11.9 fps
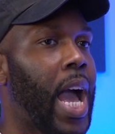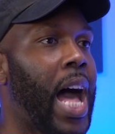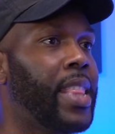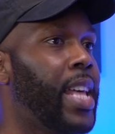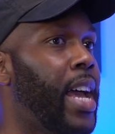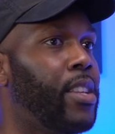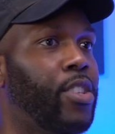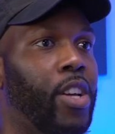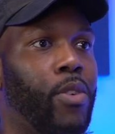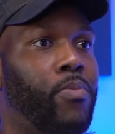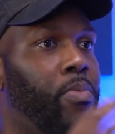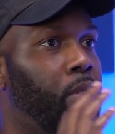And
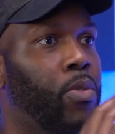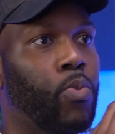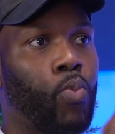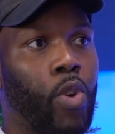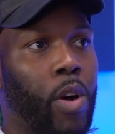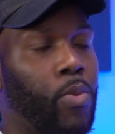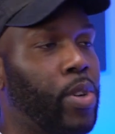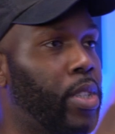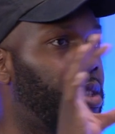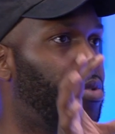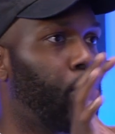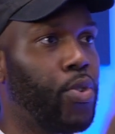then, what
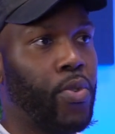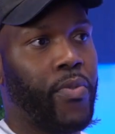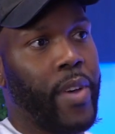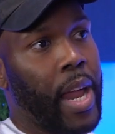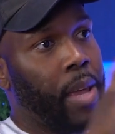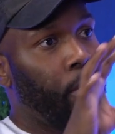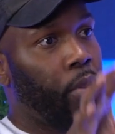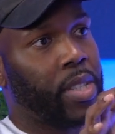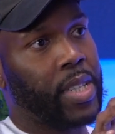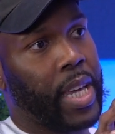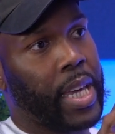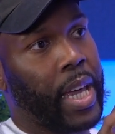was two fairly
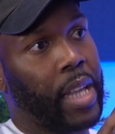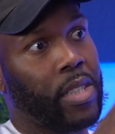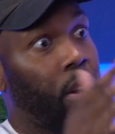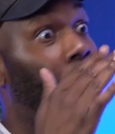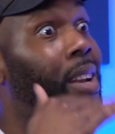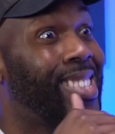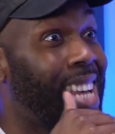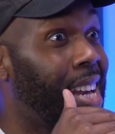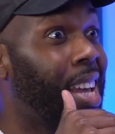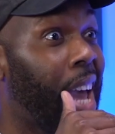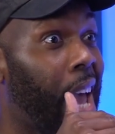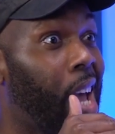modest tickets, under
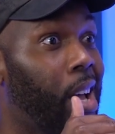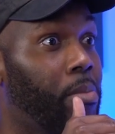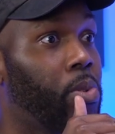10K, I'm